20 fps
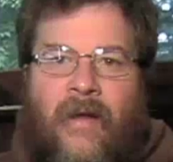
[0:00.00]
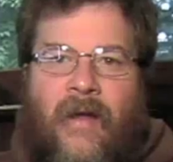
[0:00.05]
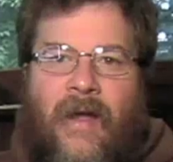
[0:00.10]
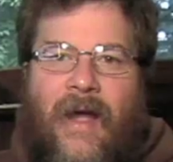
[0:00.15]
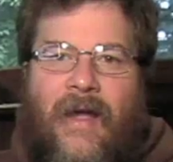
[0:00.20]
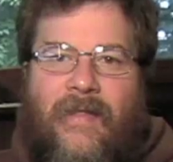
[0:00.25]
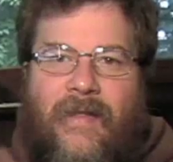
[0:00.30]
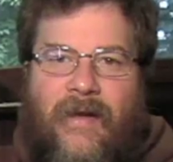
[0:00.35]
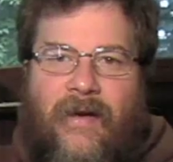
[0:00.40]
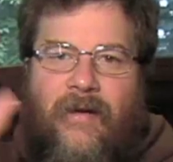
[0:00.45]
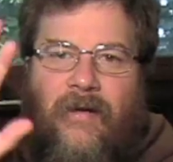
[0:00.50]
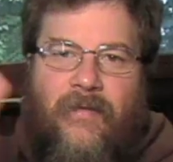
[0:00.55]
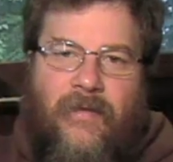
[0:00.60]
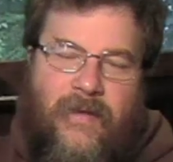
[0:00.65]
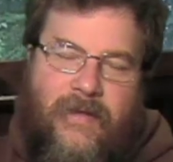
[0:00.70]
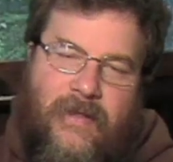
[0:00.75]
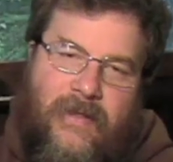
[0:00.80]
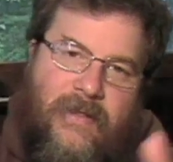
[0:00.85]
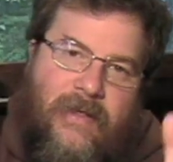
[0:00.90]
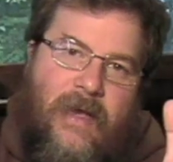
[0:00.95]
Hi there,
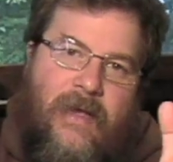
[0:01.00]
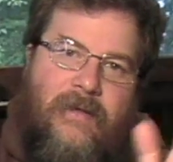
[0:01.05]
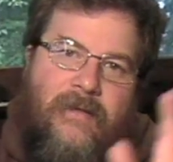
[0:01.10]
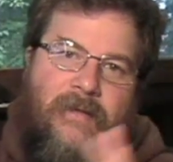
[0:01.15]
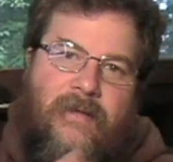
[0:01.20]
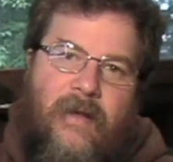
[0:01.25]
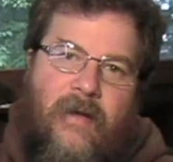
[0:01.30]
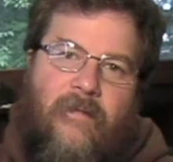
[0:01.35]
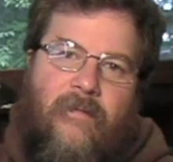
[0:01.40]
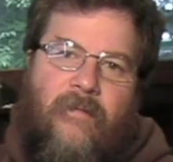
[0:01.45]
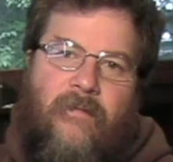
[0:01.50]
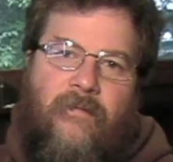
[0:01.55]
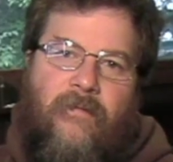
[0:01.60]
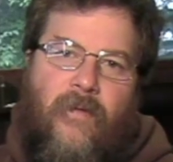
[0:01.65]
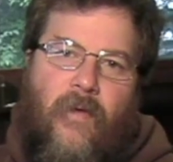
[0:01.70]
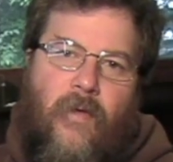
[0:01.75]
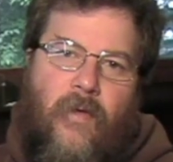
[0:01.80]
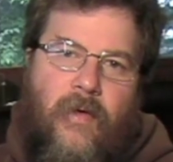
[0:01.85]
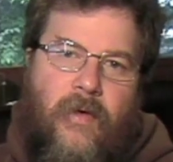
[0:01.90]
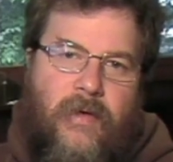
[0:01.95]
this is Scott Stuff
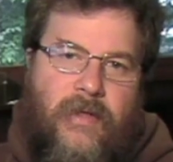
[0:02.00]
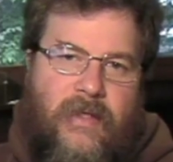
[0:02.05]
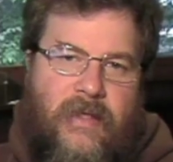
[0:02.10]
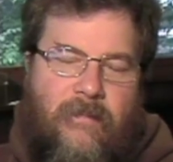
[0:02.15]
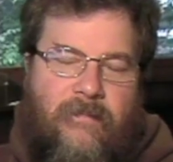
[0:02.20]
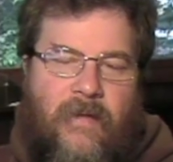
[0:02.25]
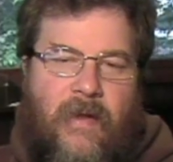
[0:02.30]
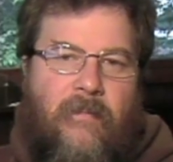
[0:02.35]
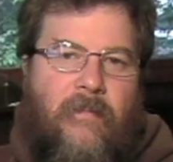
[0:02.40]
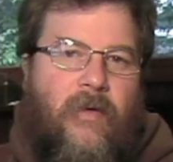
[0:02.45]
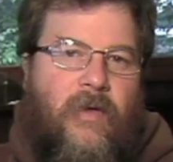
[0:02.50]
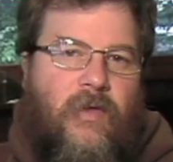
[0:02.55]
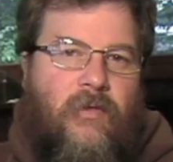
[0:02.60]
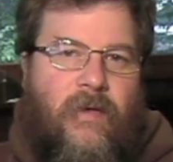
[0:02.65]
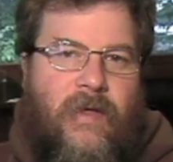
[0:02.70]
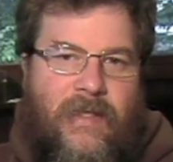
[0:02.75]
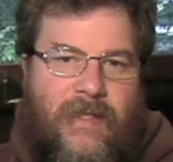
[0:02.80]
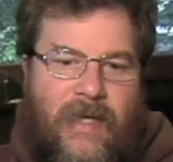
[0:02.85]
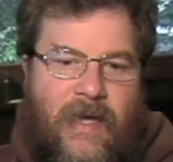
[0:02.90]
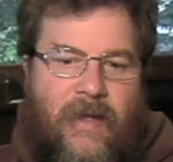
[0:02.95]
for September
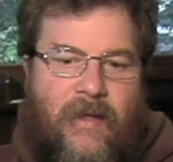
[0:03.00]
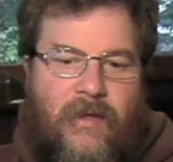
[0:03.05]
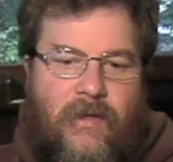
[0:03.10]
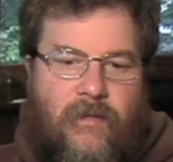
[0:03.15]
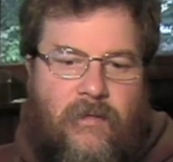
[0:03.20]
22nd,